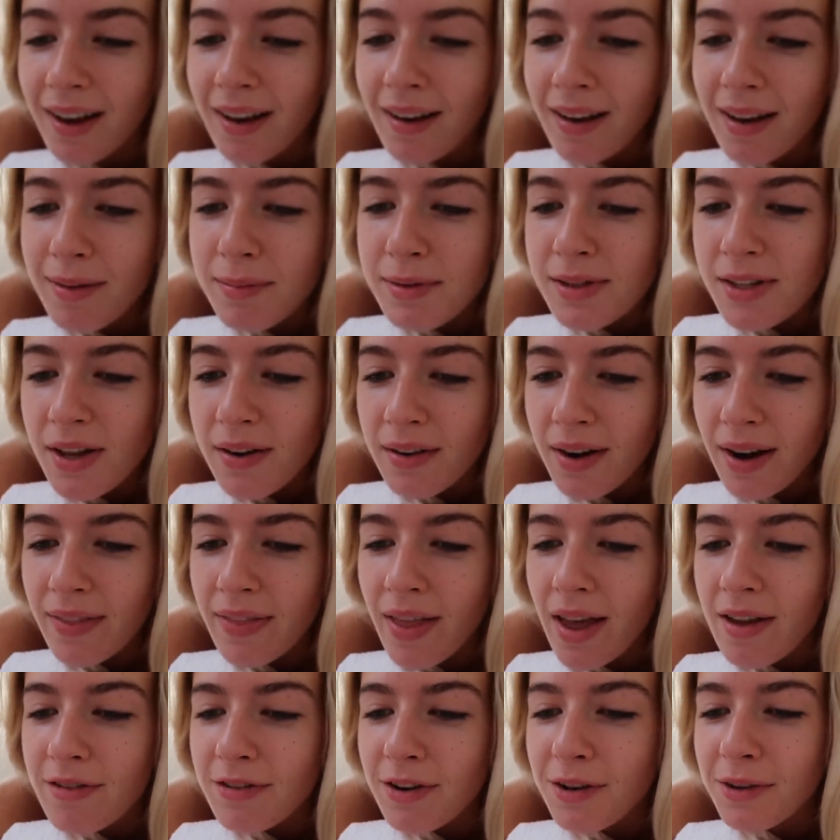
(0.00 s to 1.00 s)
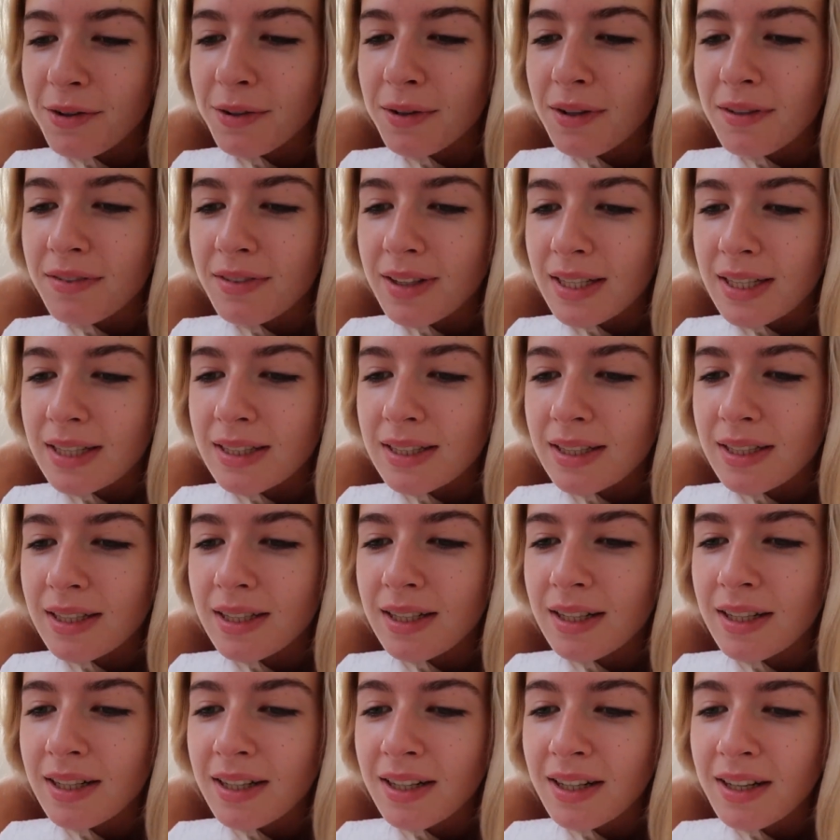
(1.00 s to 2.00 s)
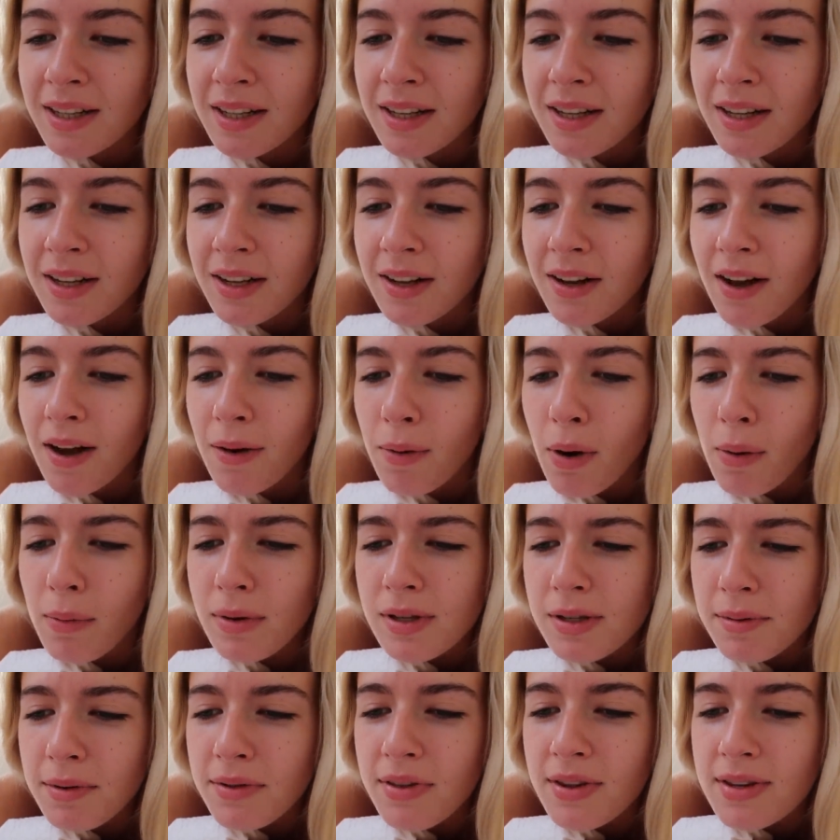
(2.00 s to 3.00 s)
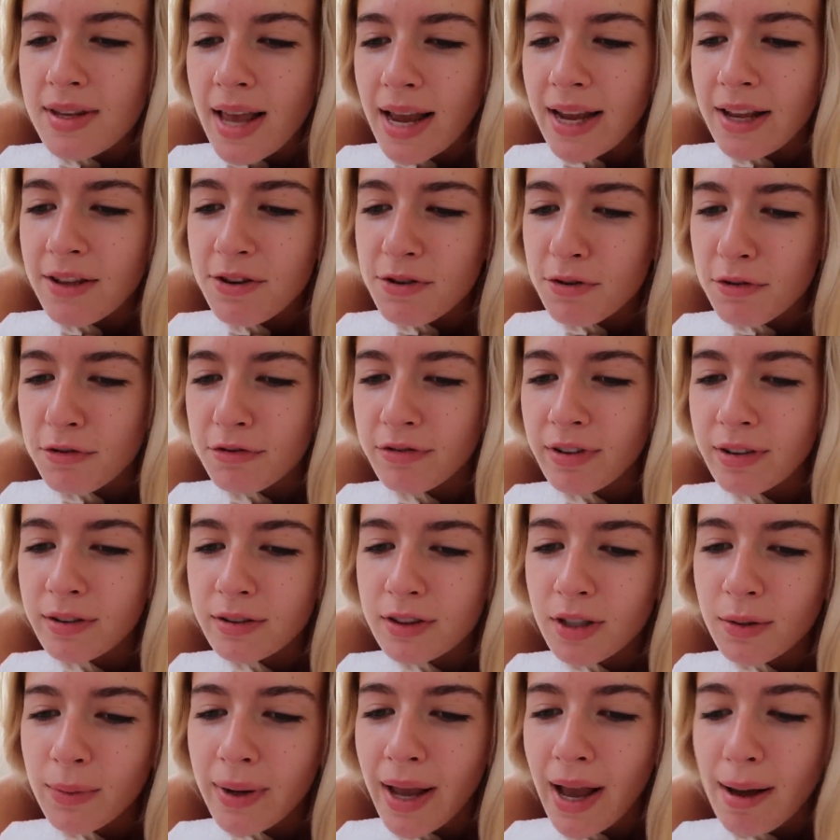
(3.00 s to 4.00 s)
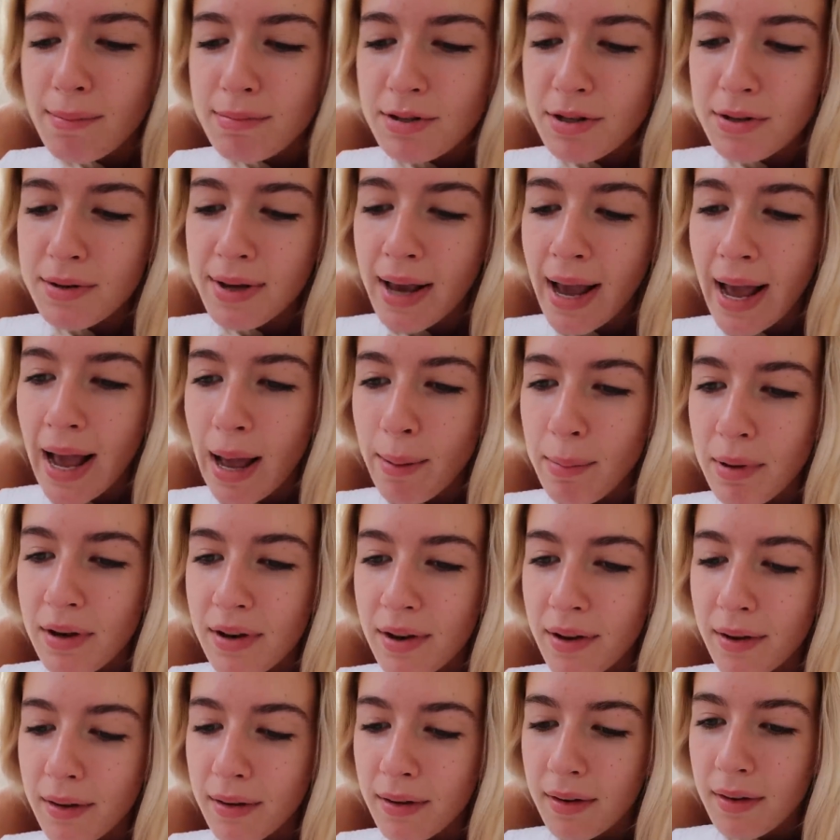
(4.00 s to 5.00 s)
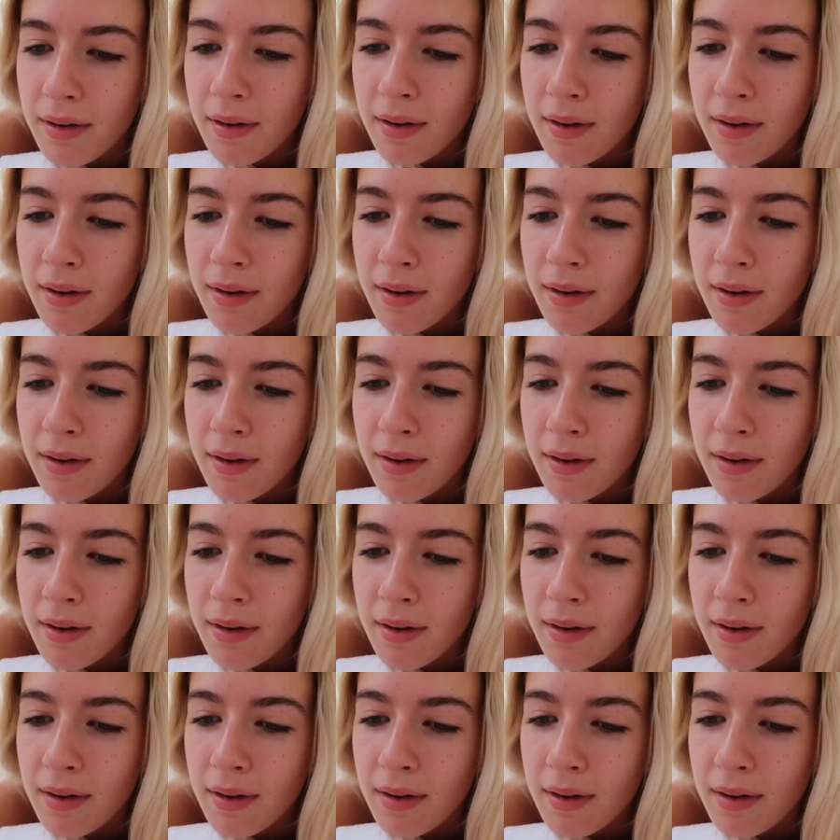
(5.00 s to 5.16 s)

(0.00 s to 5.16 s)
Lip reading: Oh, I'm so glad that I've got all of these. What was it with this angel filter? We absolutely hammered it.